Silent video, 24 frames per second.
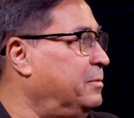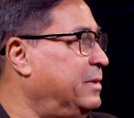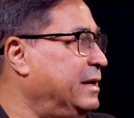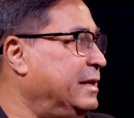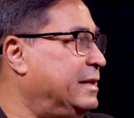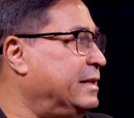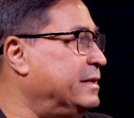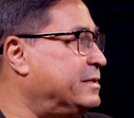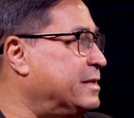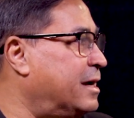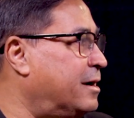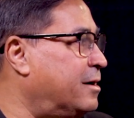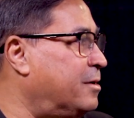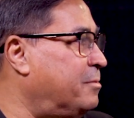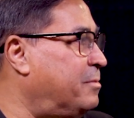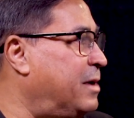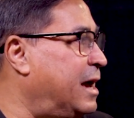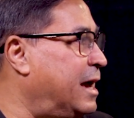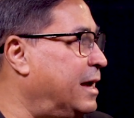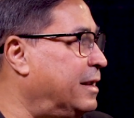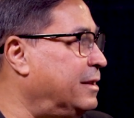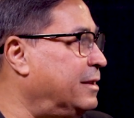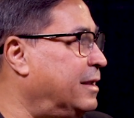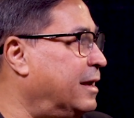Beatles are a
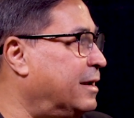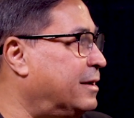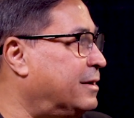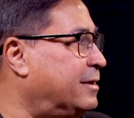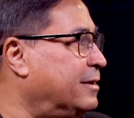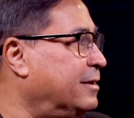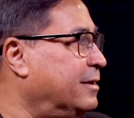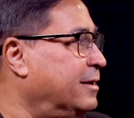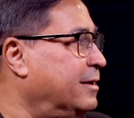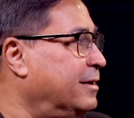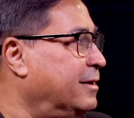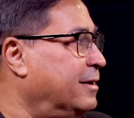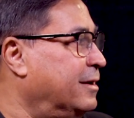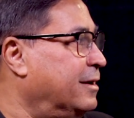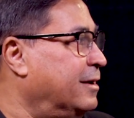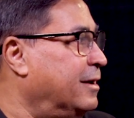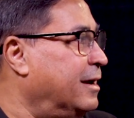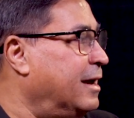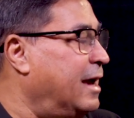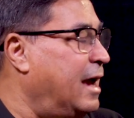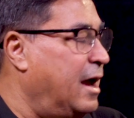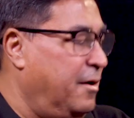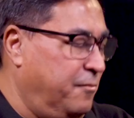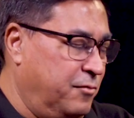band that
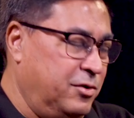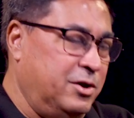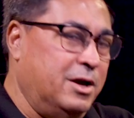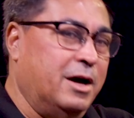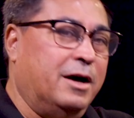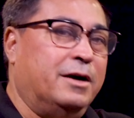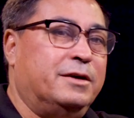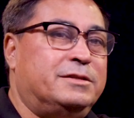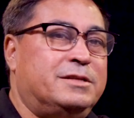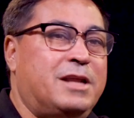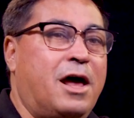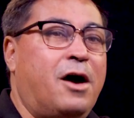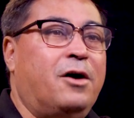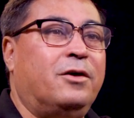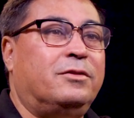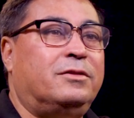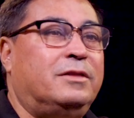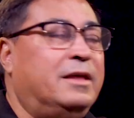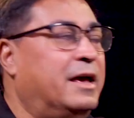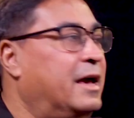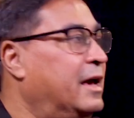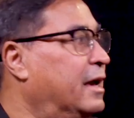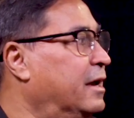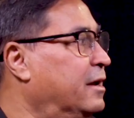every youngster
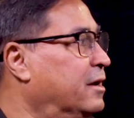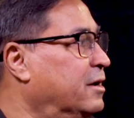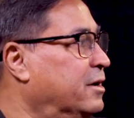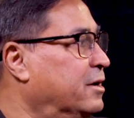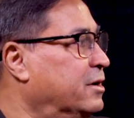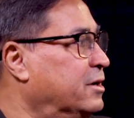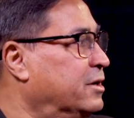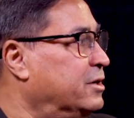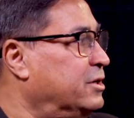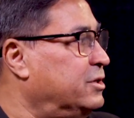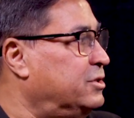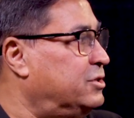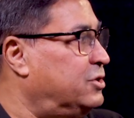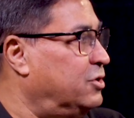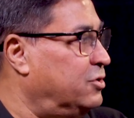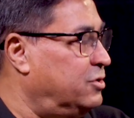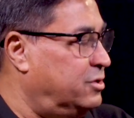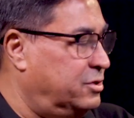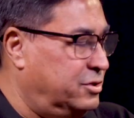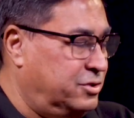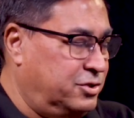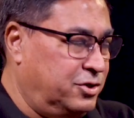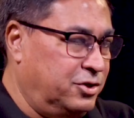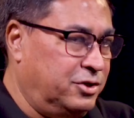out there
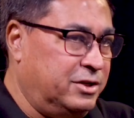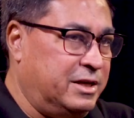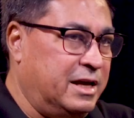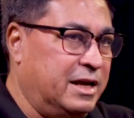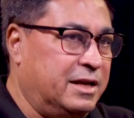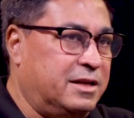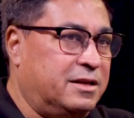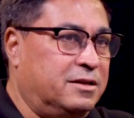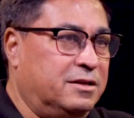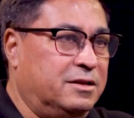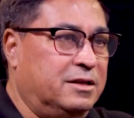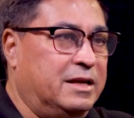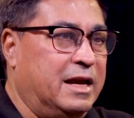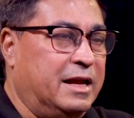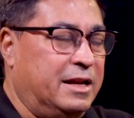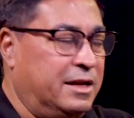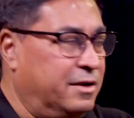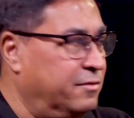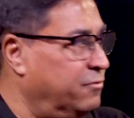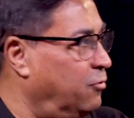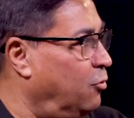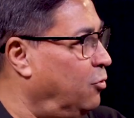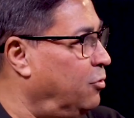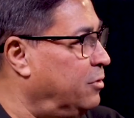should get
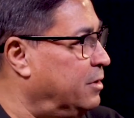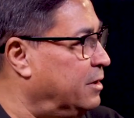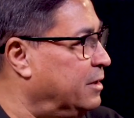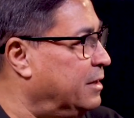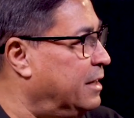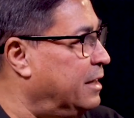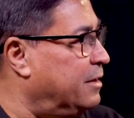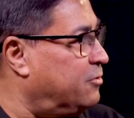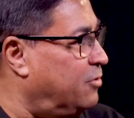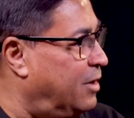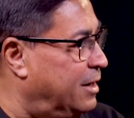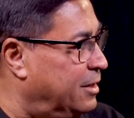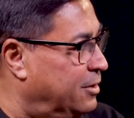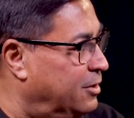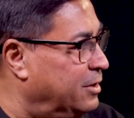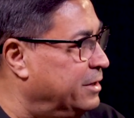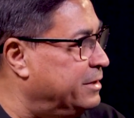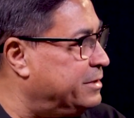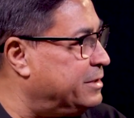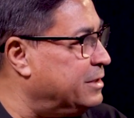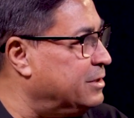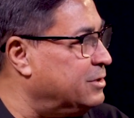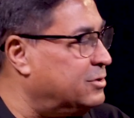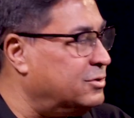involved in. Try to
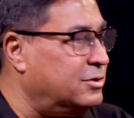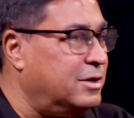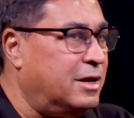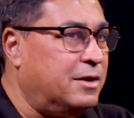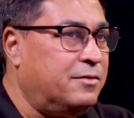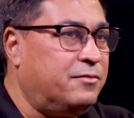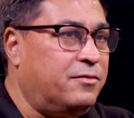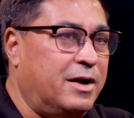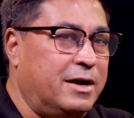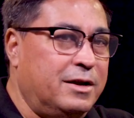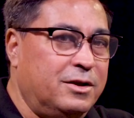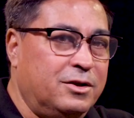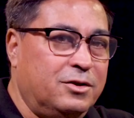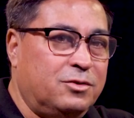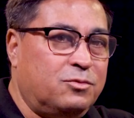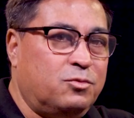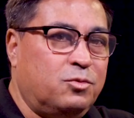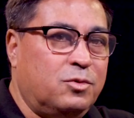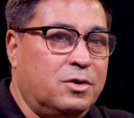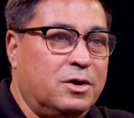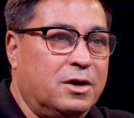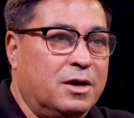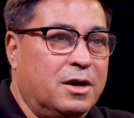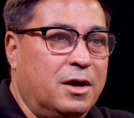listen to that, find out,
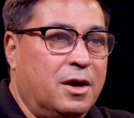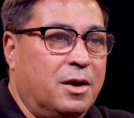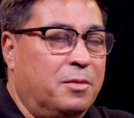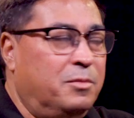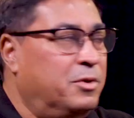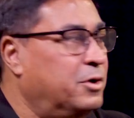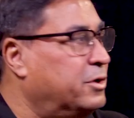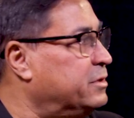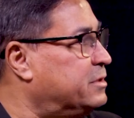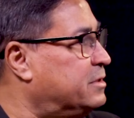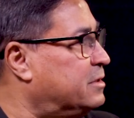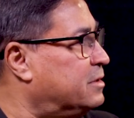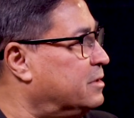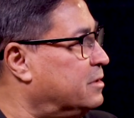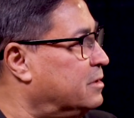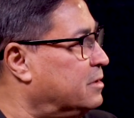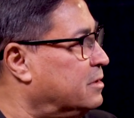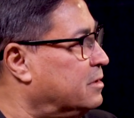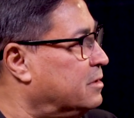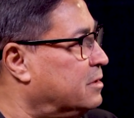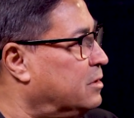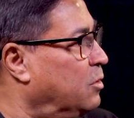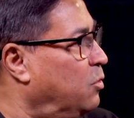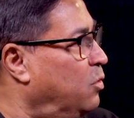because
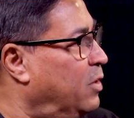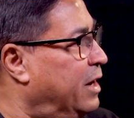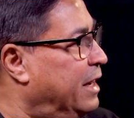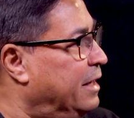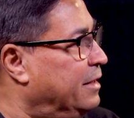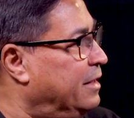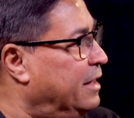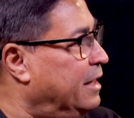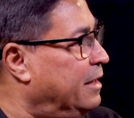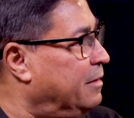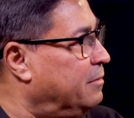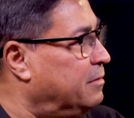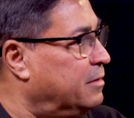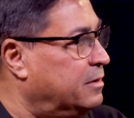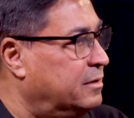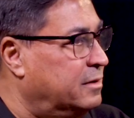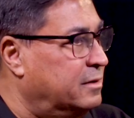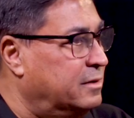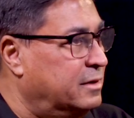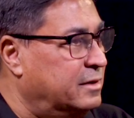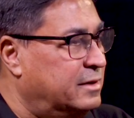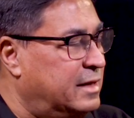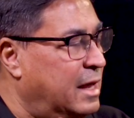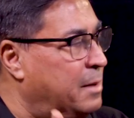the way
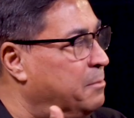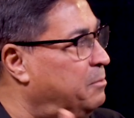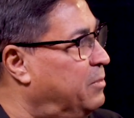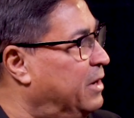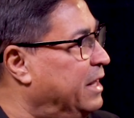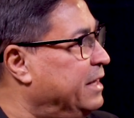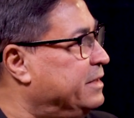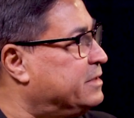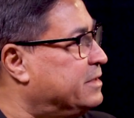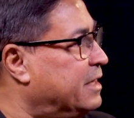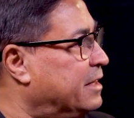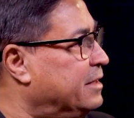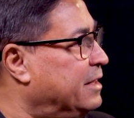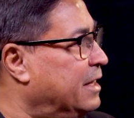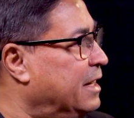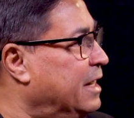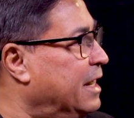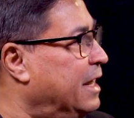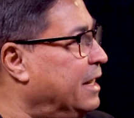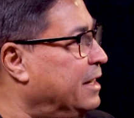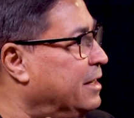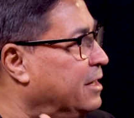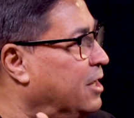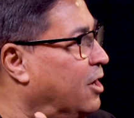the templates that they
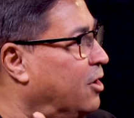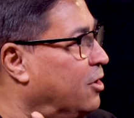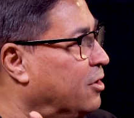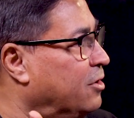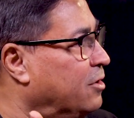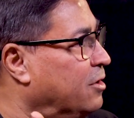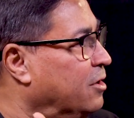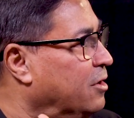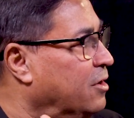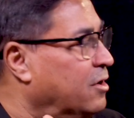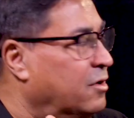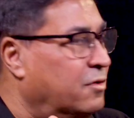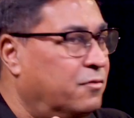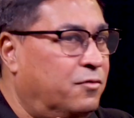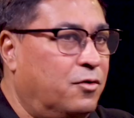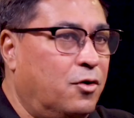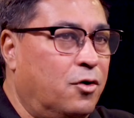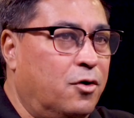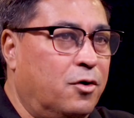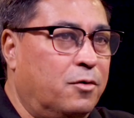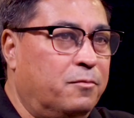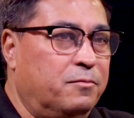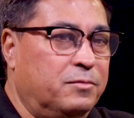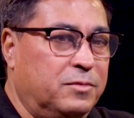laid down
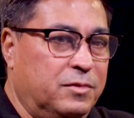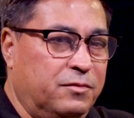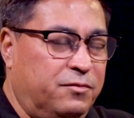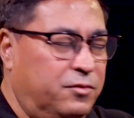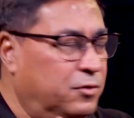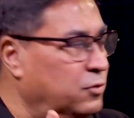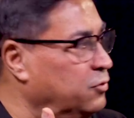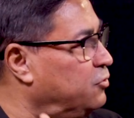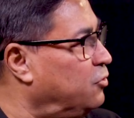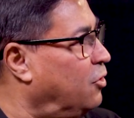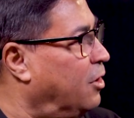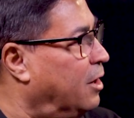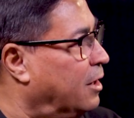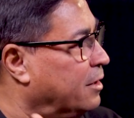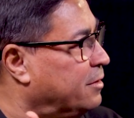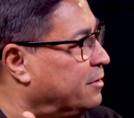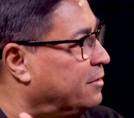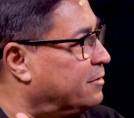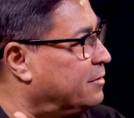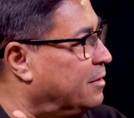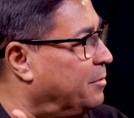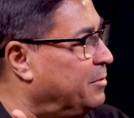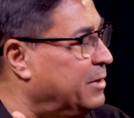for the future artists.